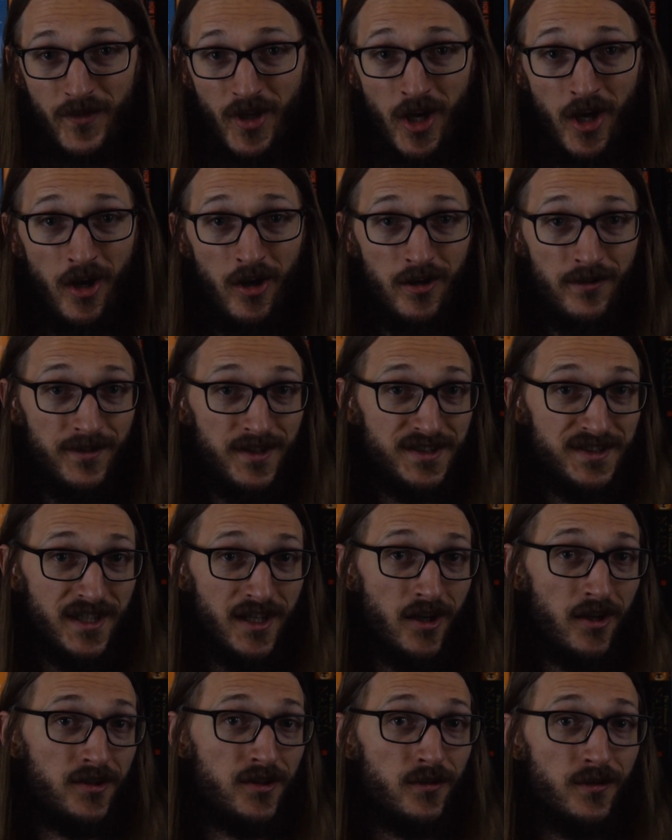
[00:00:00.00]
All of its
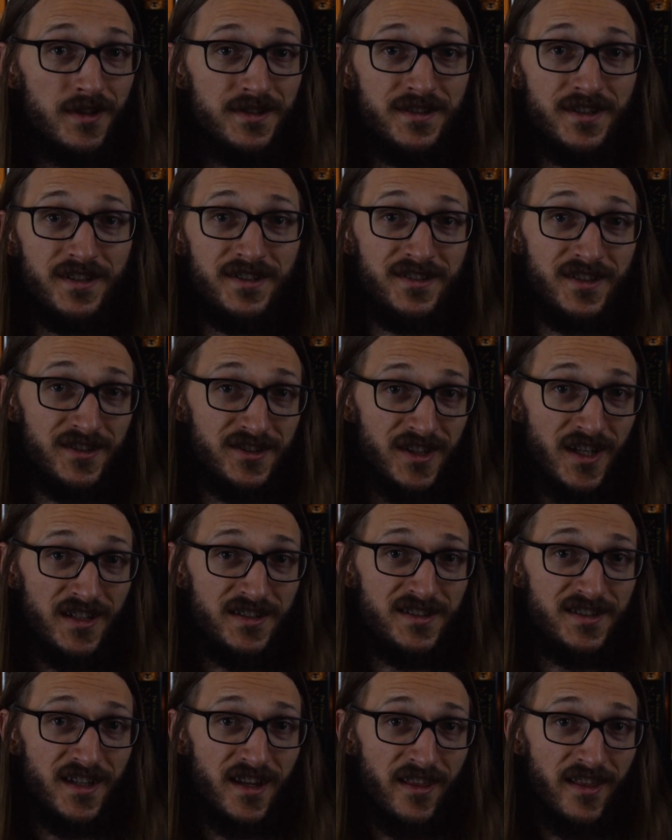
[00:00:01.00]
characteristics
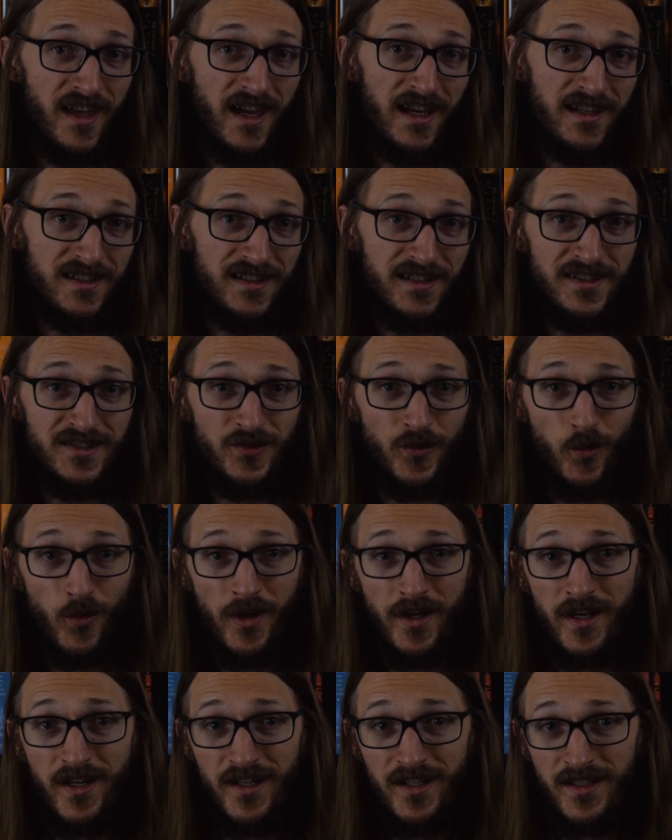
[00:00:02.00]
suggest that is
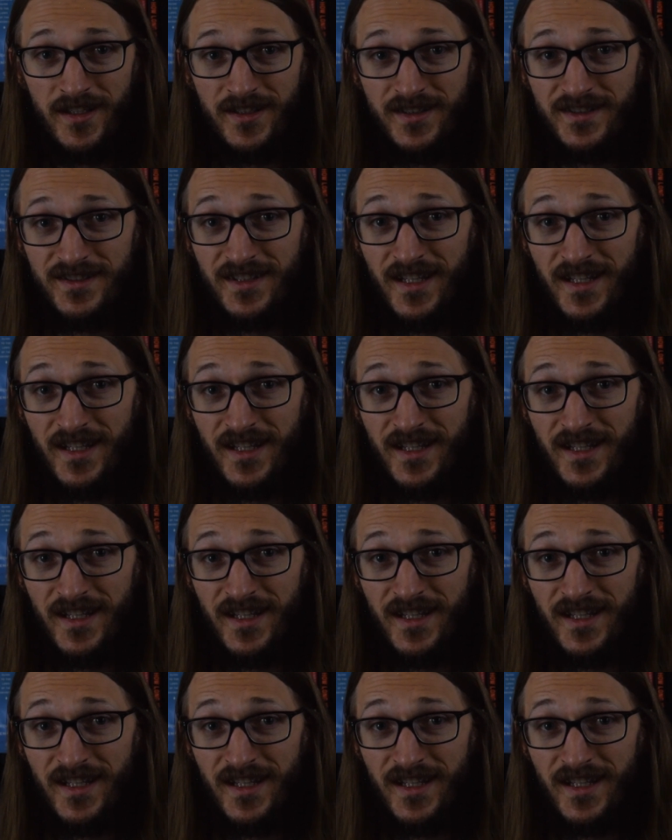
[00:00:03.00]
what it is,